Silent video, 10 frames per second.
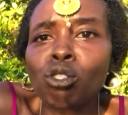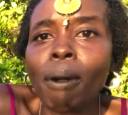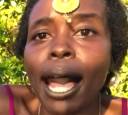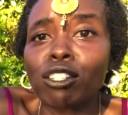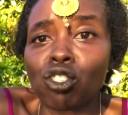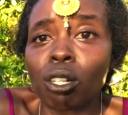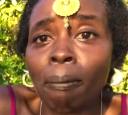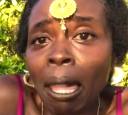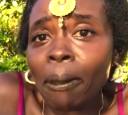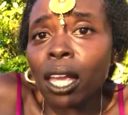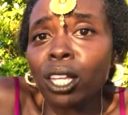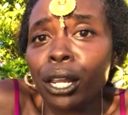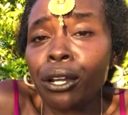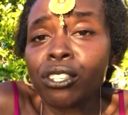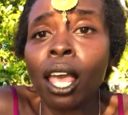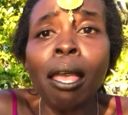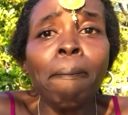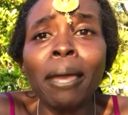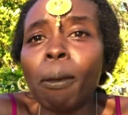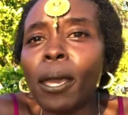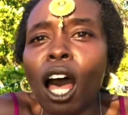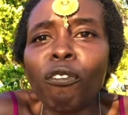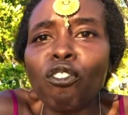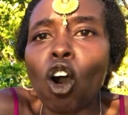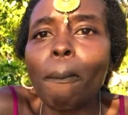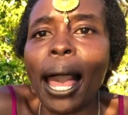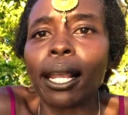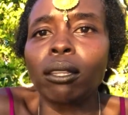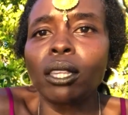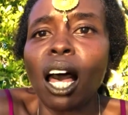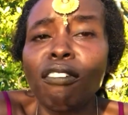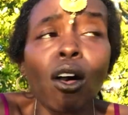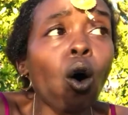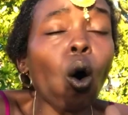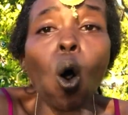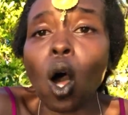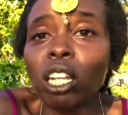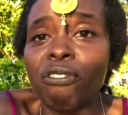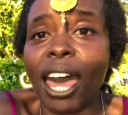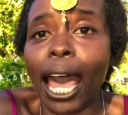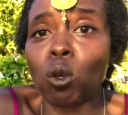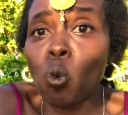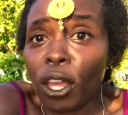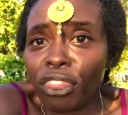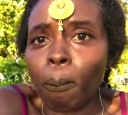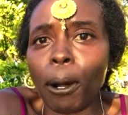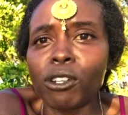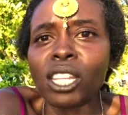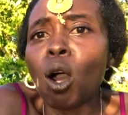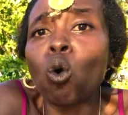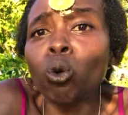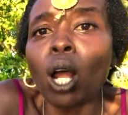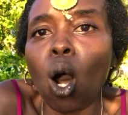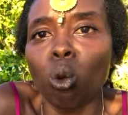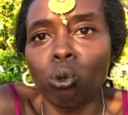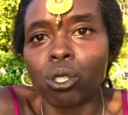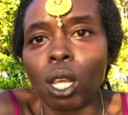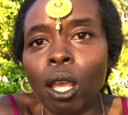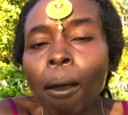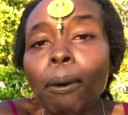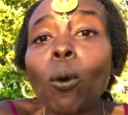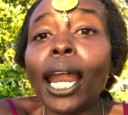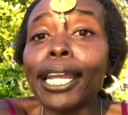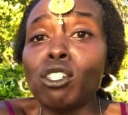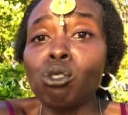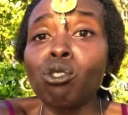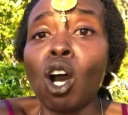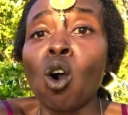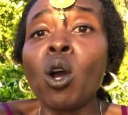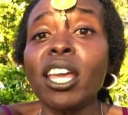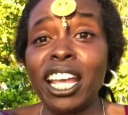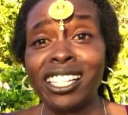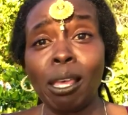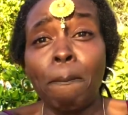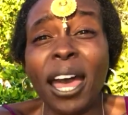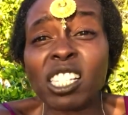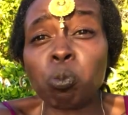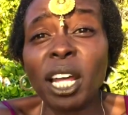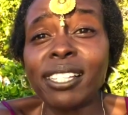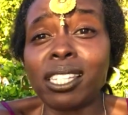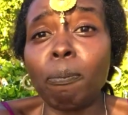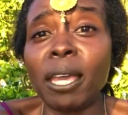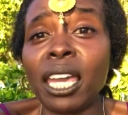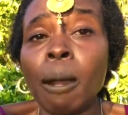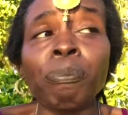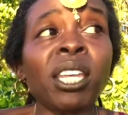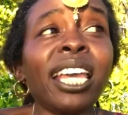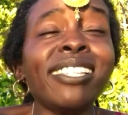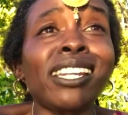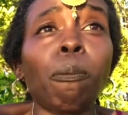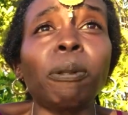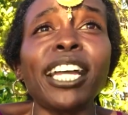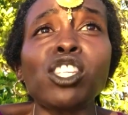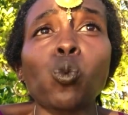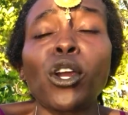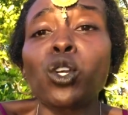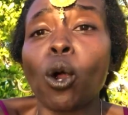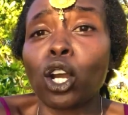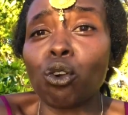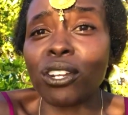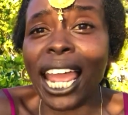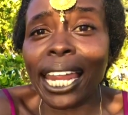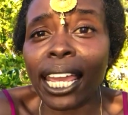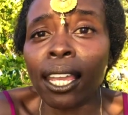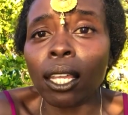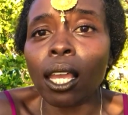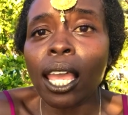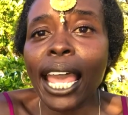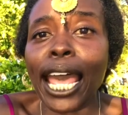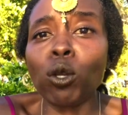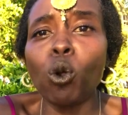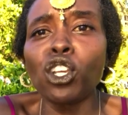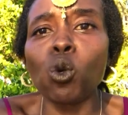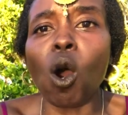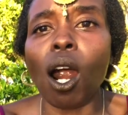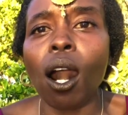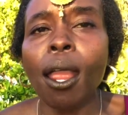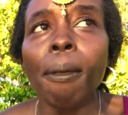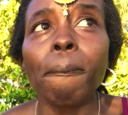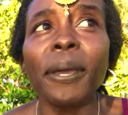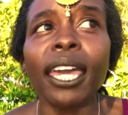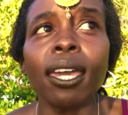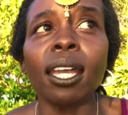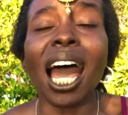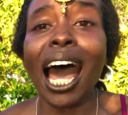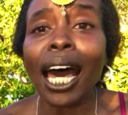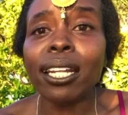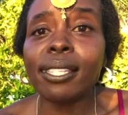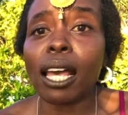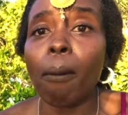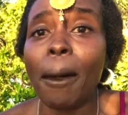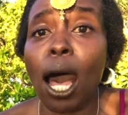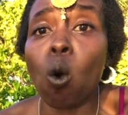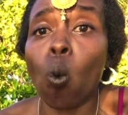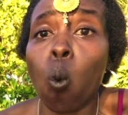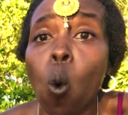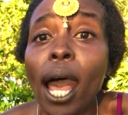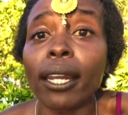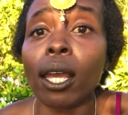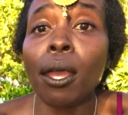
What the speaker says: too much. Maybe in years, maybe I'll fall back in love. All of that with the person. Who knows? But what I do know is the best place to be is in a place where you are creating and where you are being honest about what